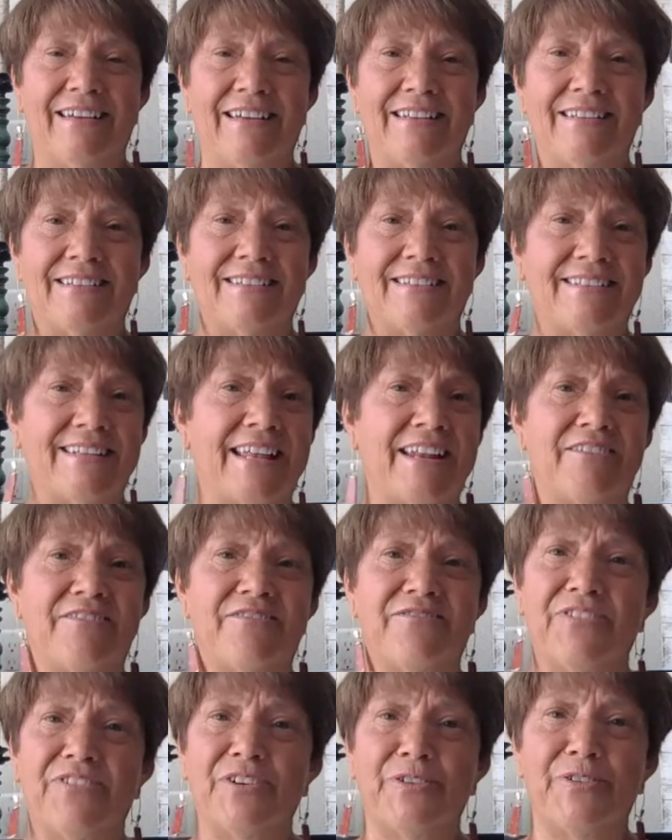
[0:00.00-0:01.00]
instead of
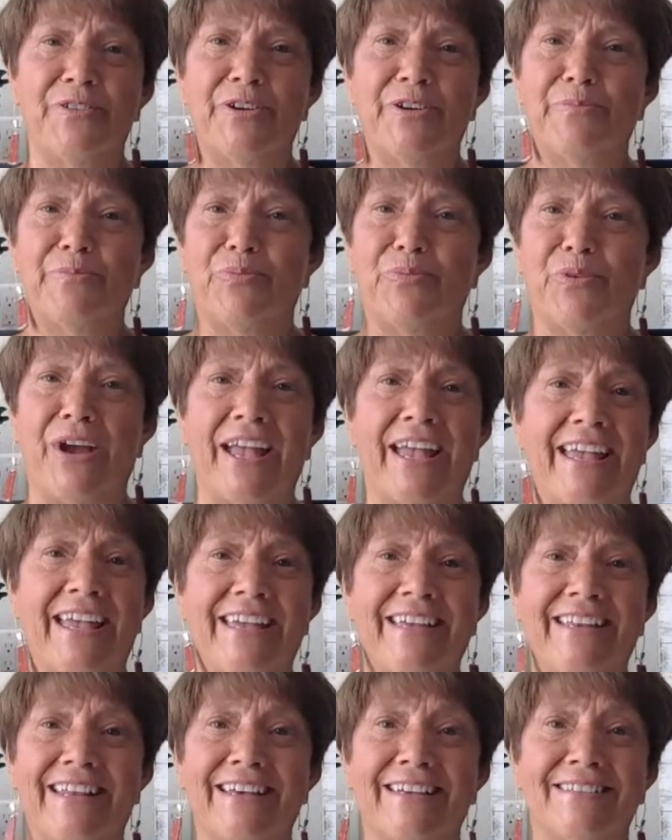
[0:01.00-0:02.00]
further
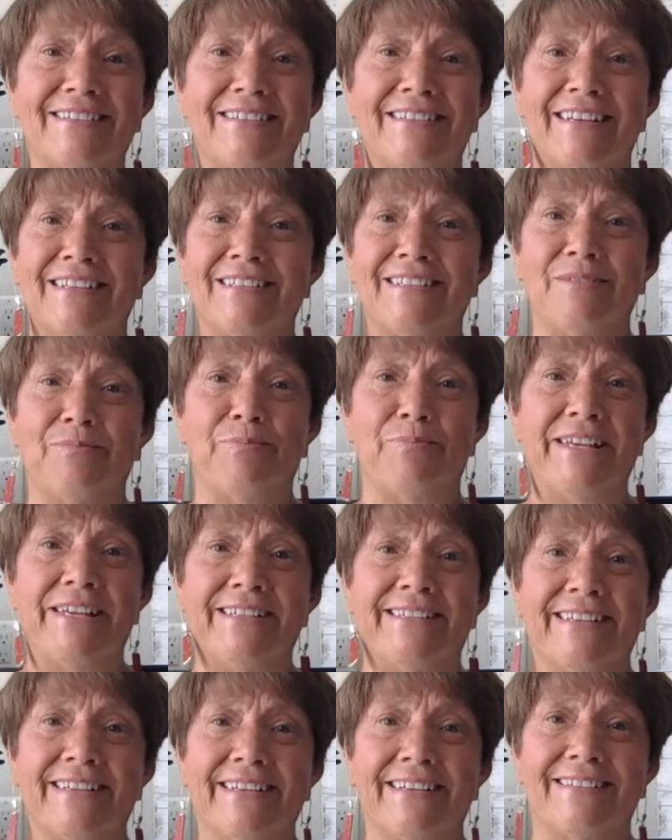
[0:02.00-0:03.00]
breaking us into
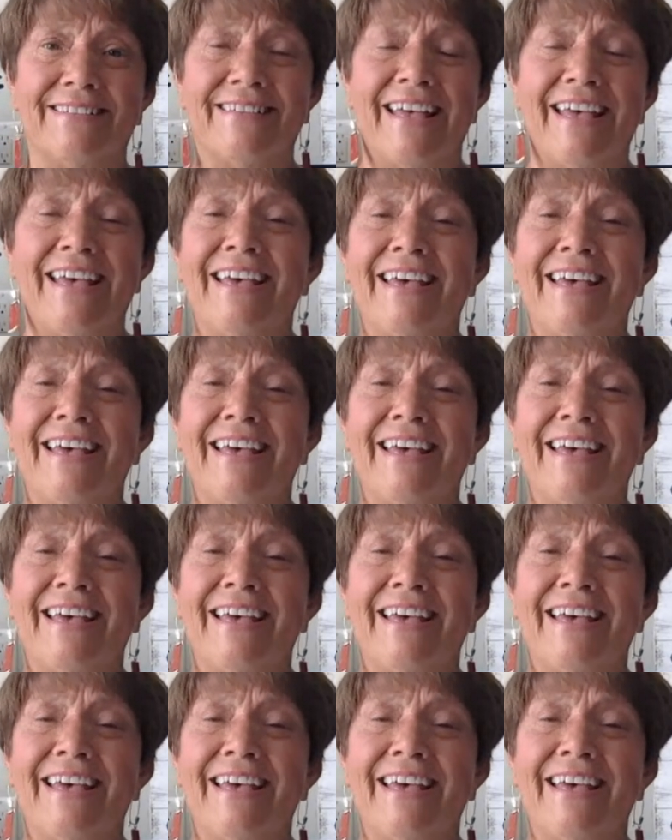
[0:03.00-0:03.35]
pieces.